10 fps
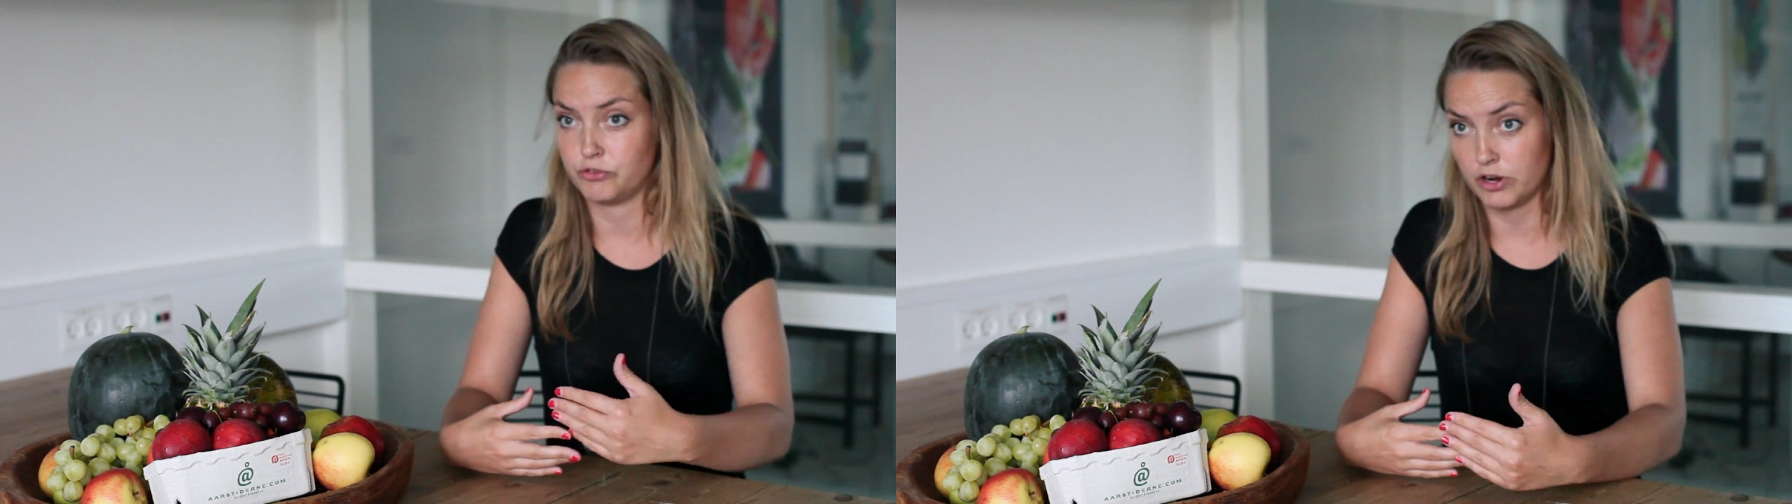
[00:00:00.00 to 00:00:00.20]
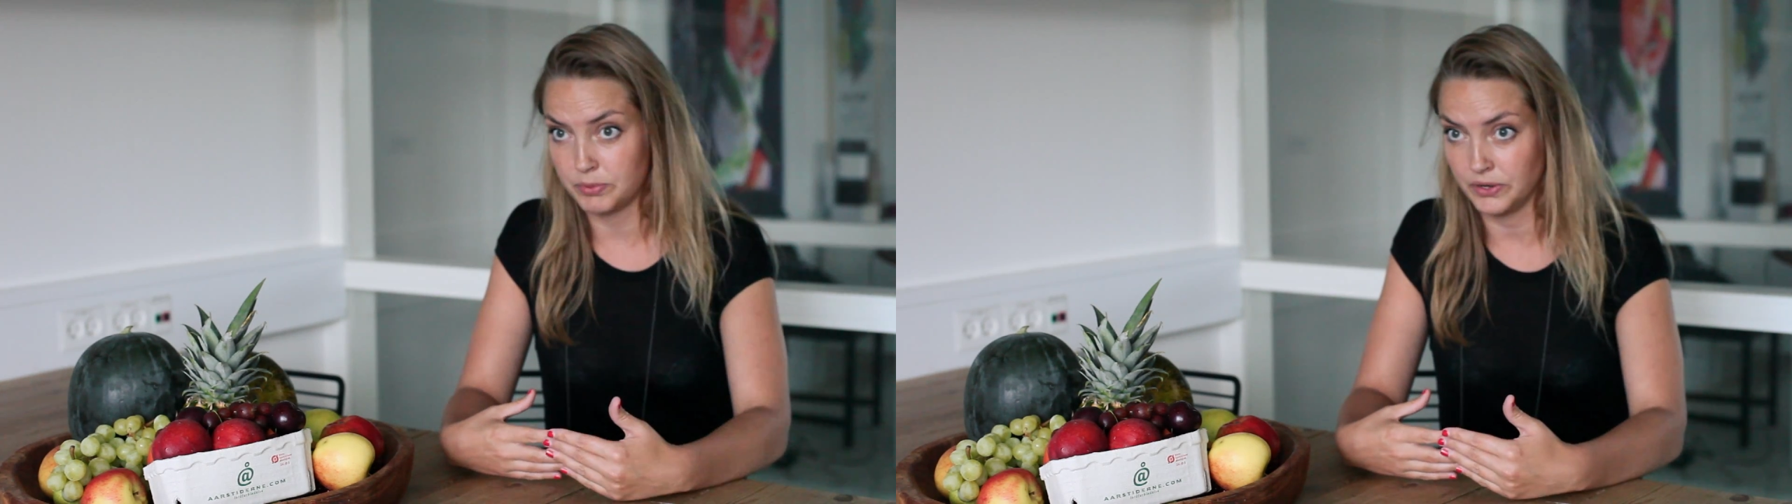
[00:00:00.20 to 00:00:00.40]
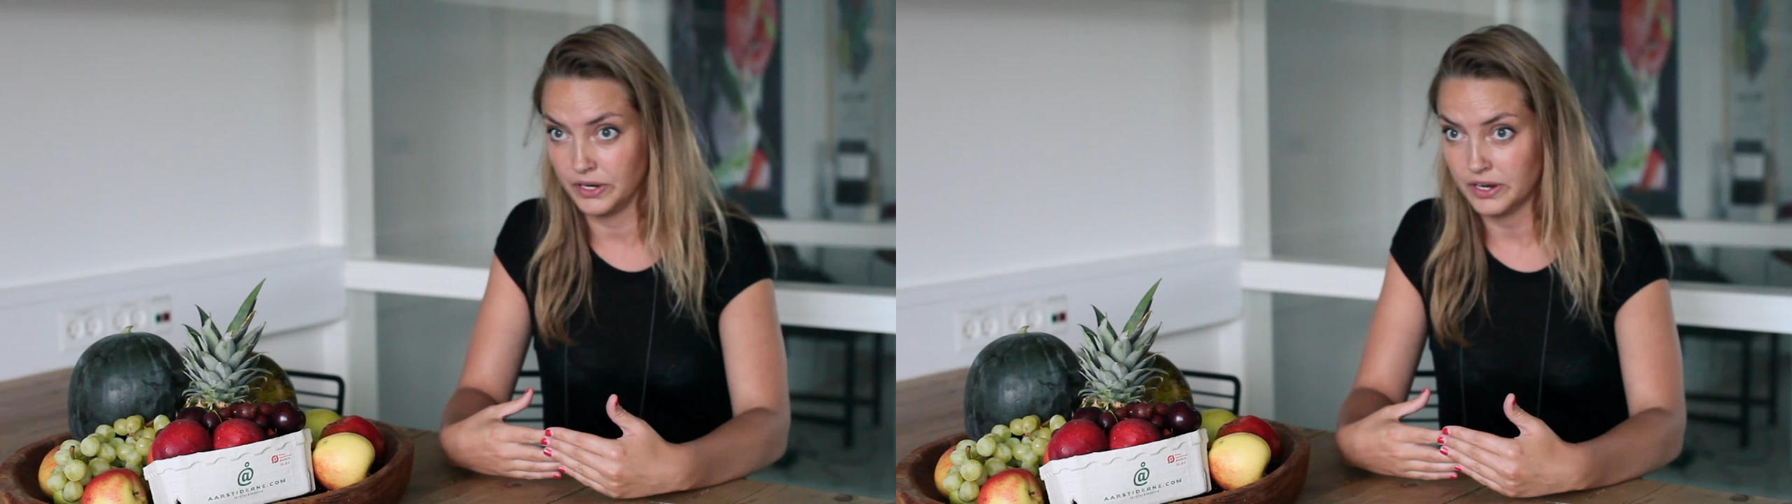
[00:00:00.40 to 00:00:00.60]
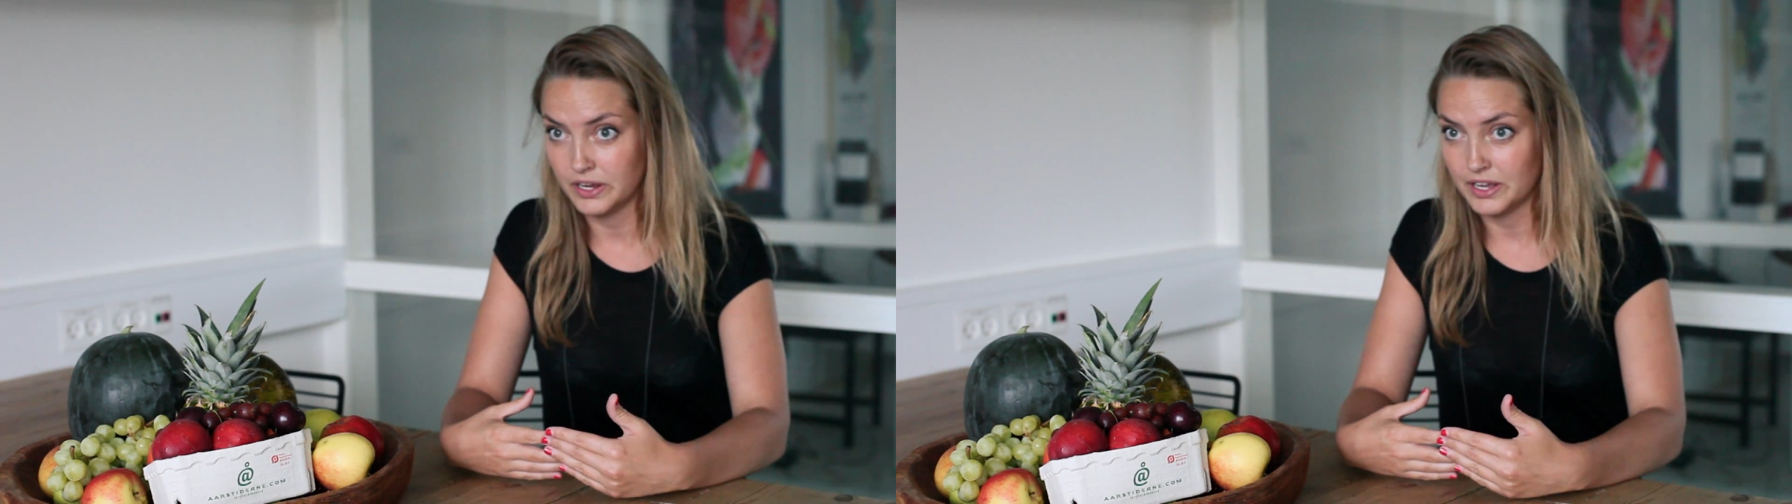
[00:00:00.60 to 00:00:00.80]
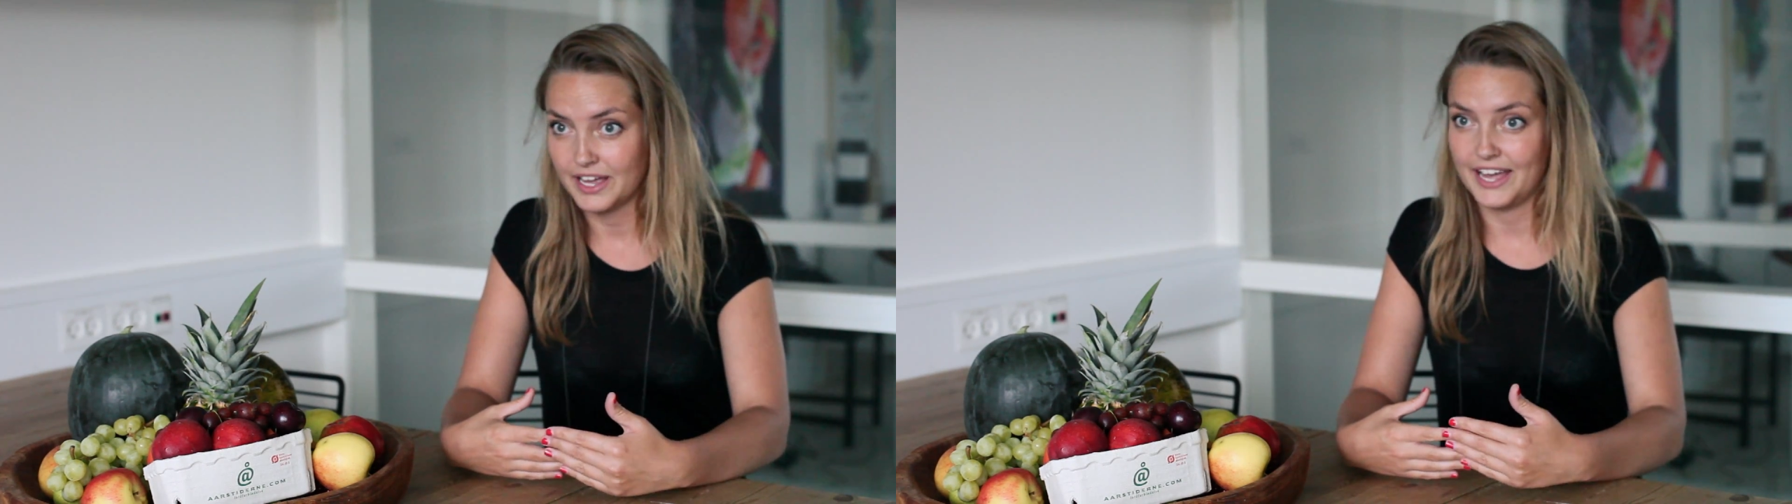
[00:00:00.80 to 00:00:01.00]
shopping.
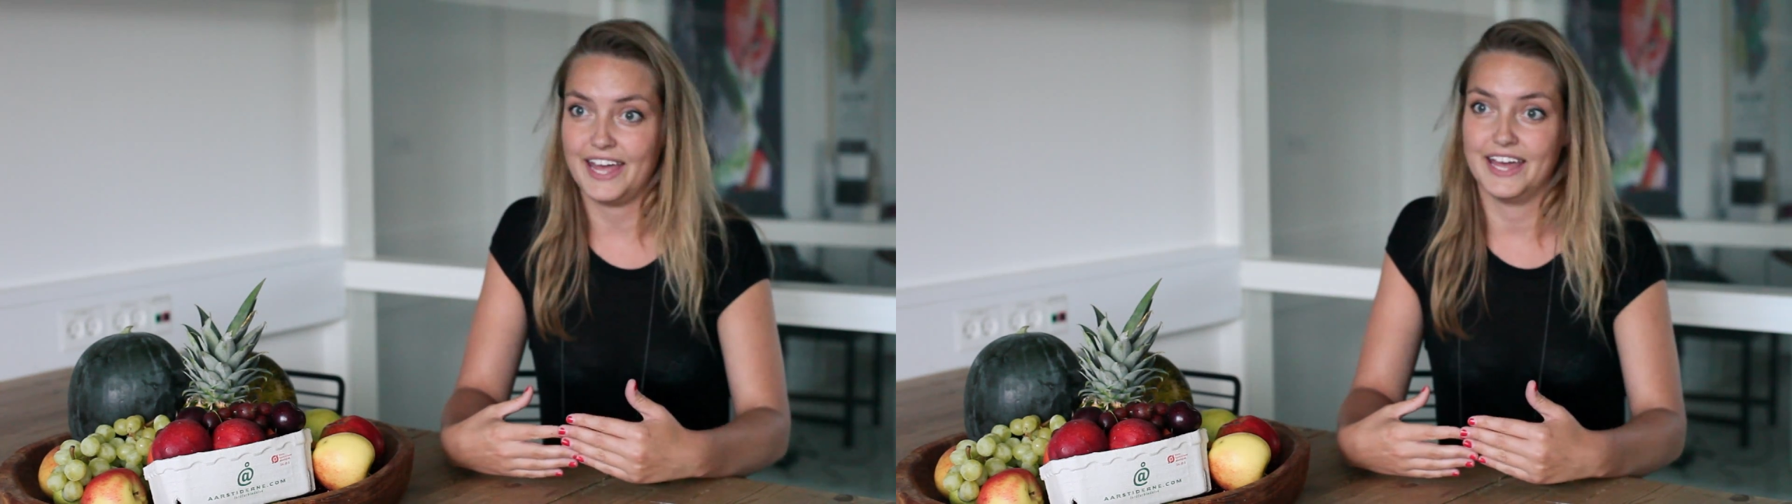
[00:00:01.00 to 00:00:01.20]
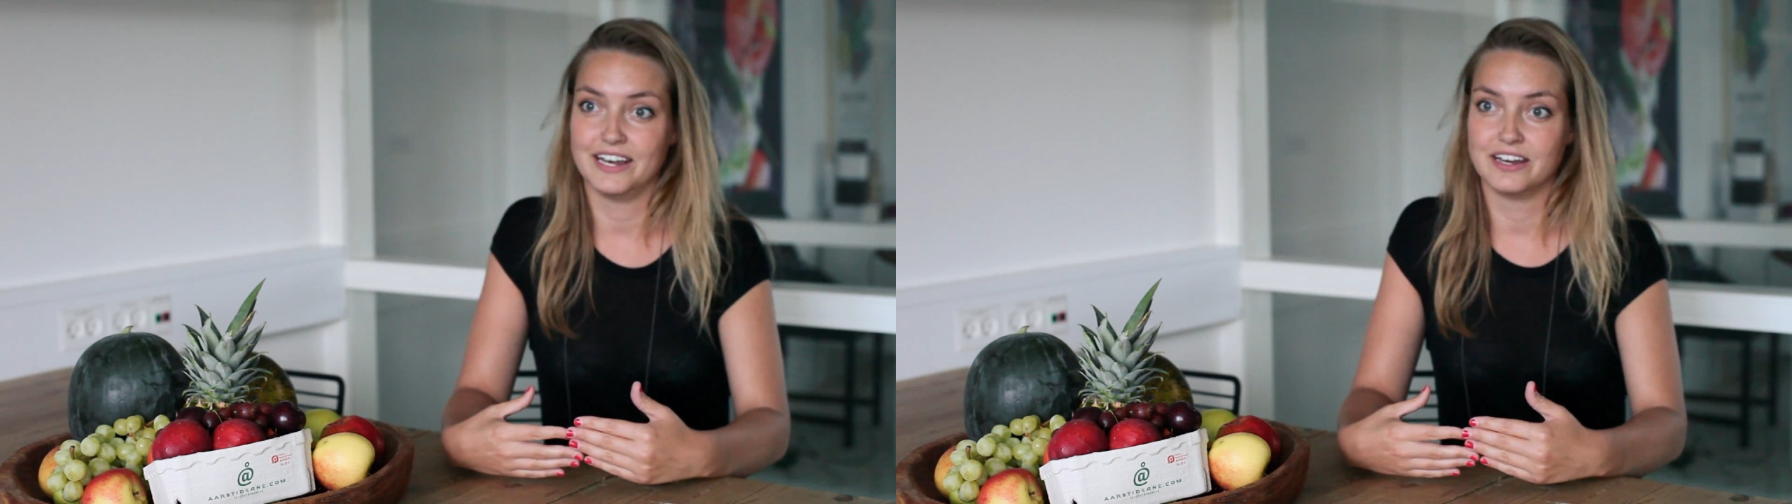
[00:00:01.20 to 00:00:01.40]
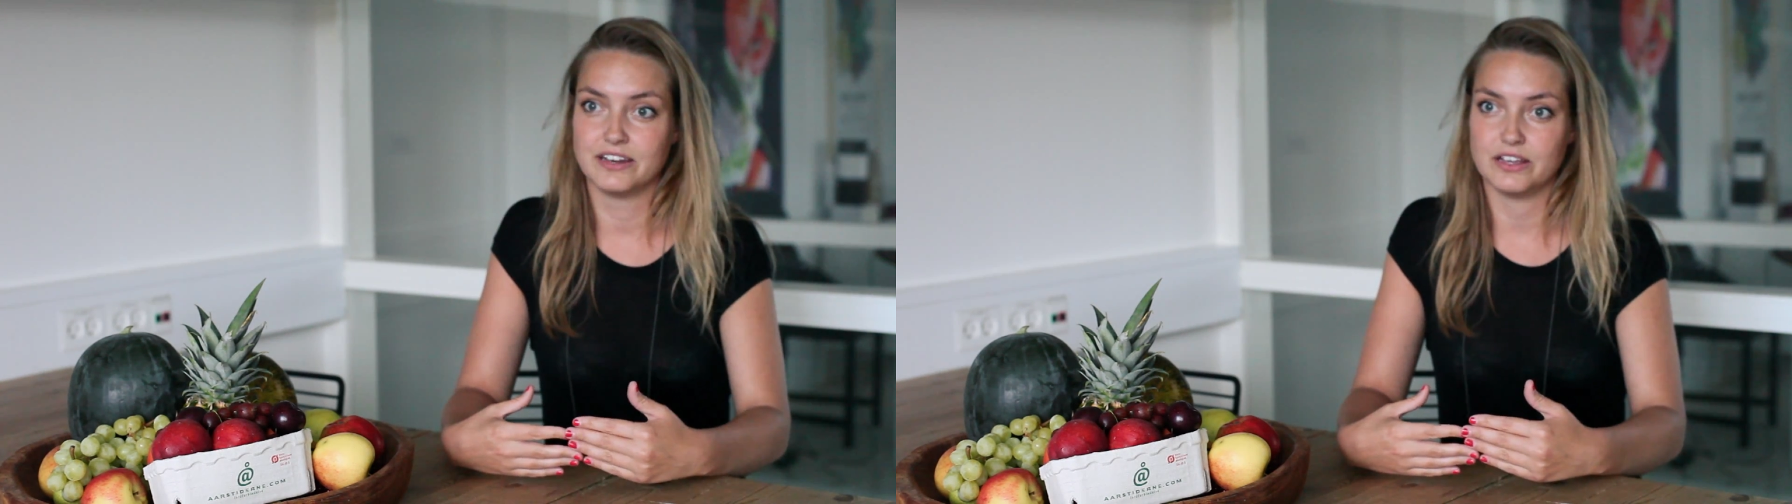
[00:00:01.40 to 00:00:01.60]
And